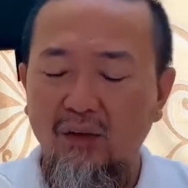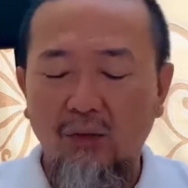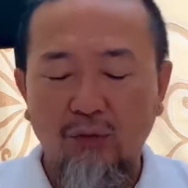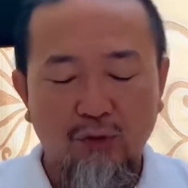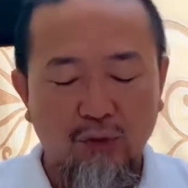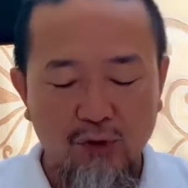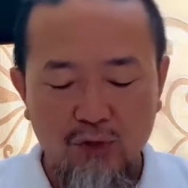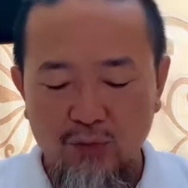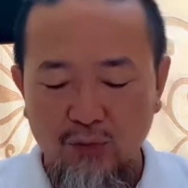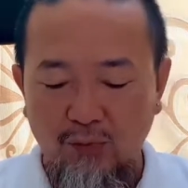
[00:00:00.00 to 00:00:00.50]

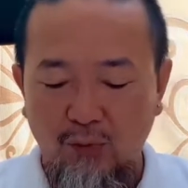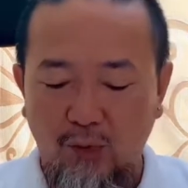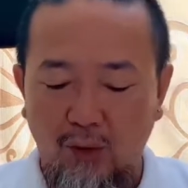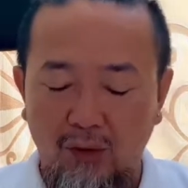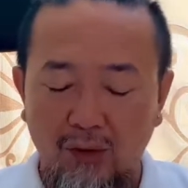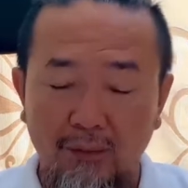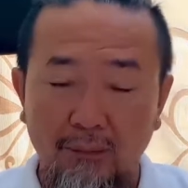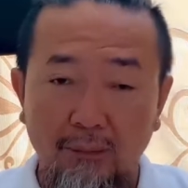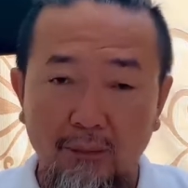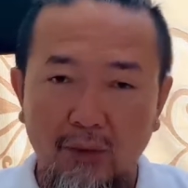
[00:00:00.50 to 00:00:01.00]
First of
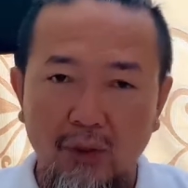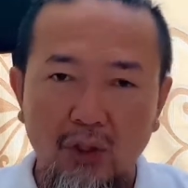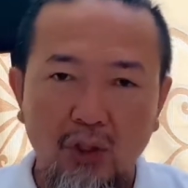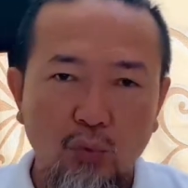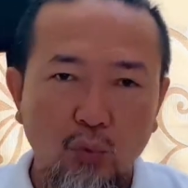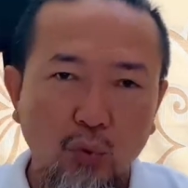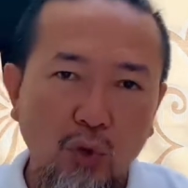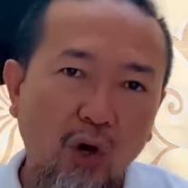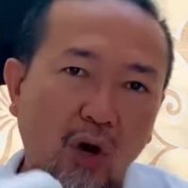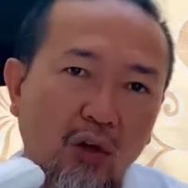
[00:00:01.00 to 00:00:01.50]
all,
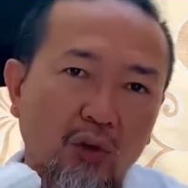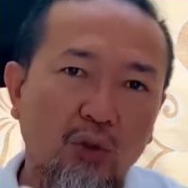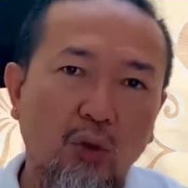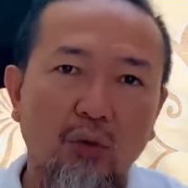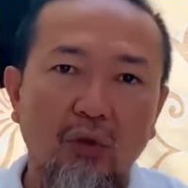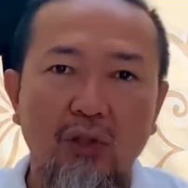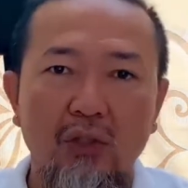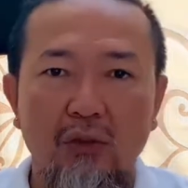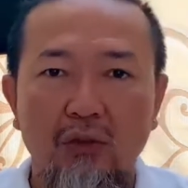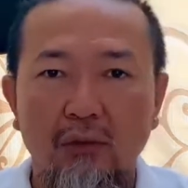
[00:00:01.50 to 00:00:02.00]
we all know
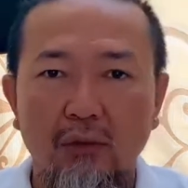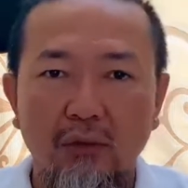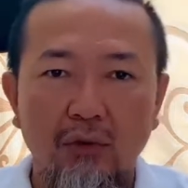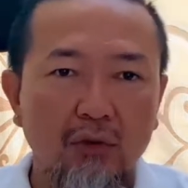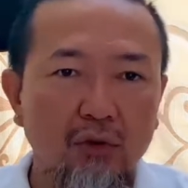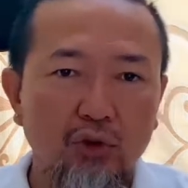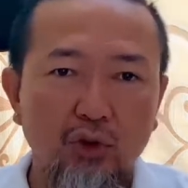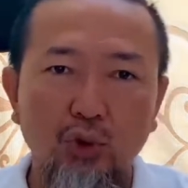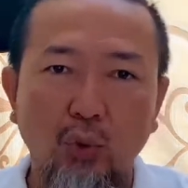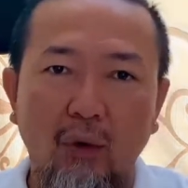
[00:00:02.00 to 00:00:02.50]
that
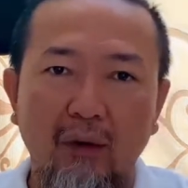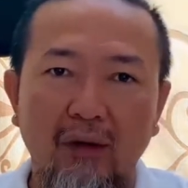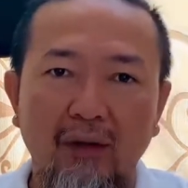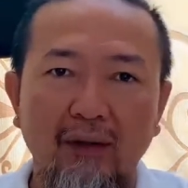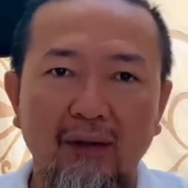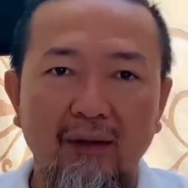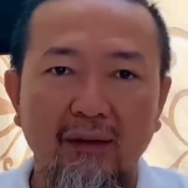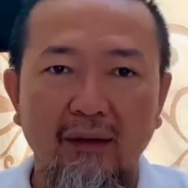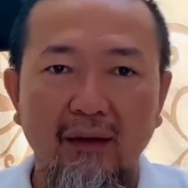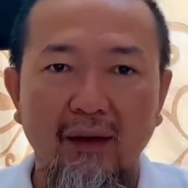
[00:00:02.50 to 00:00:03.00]

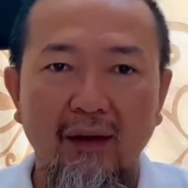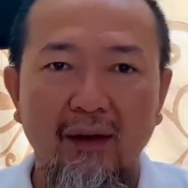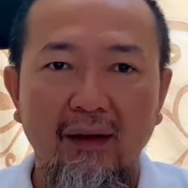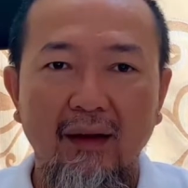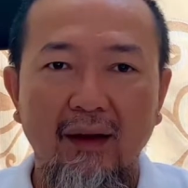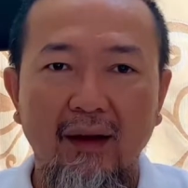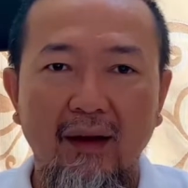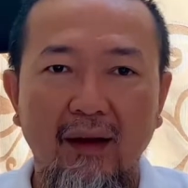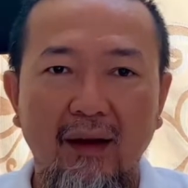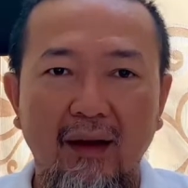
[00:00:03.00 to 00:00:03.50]
Jordan,
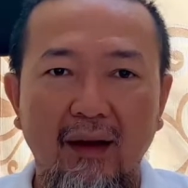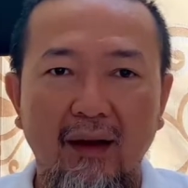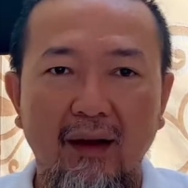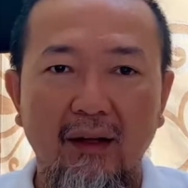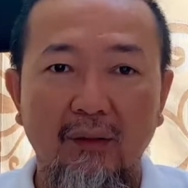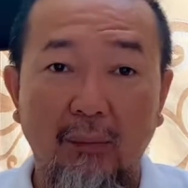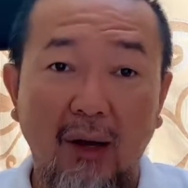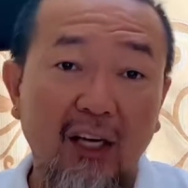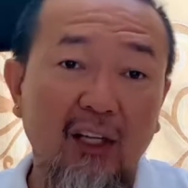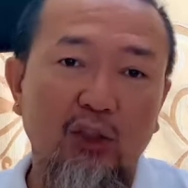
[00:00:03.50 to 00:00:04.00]

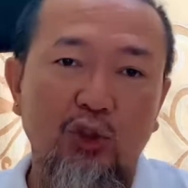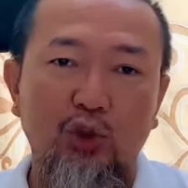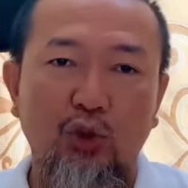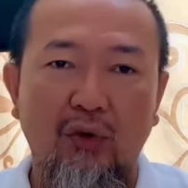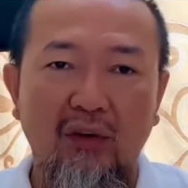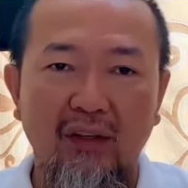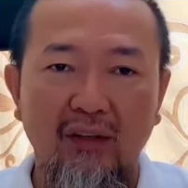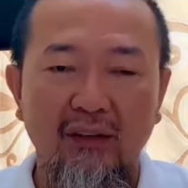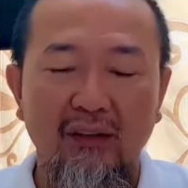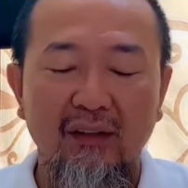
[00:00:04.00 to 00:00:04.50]
Michael
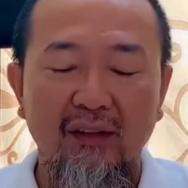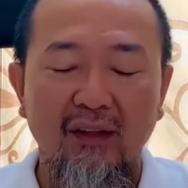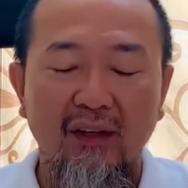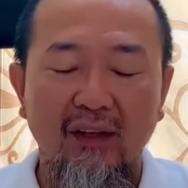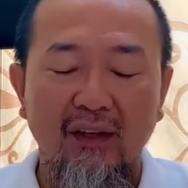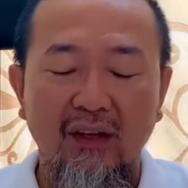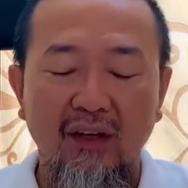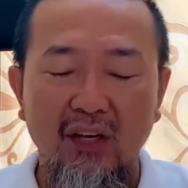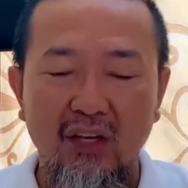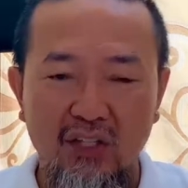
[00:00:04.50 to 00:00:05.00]
Jordan,
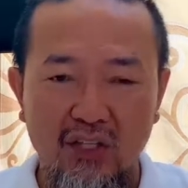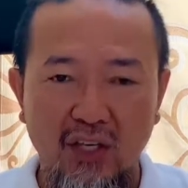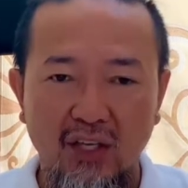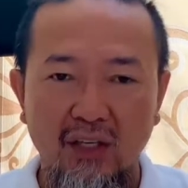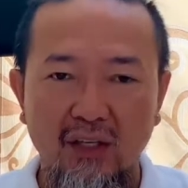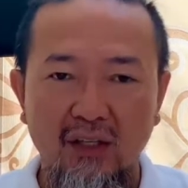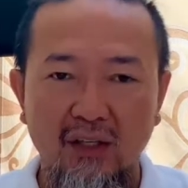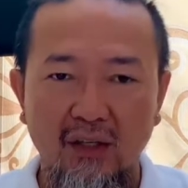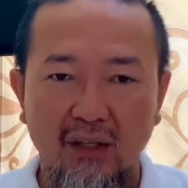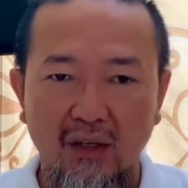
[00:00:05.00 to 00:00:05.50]
is
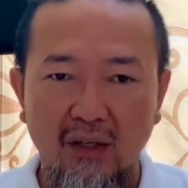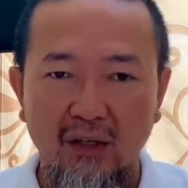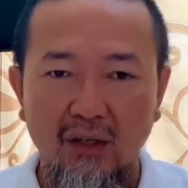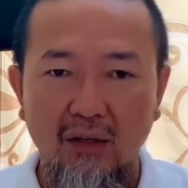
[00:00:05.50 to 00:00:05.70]
a